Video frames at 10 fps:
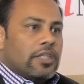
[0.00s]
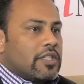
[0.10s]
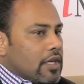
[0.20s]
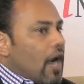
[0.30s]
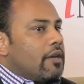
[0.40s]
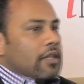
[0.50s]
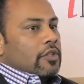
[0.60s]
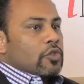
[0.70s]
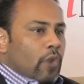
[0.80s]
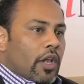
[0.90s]
It's a hard thing
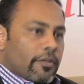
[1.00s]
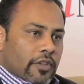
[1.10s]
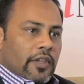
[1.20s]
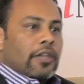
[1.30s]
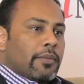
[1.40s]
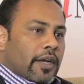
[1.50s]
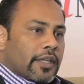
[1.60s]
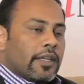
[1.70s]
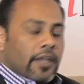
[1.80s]
to swallow if you think about it.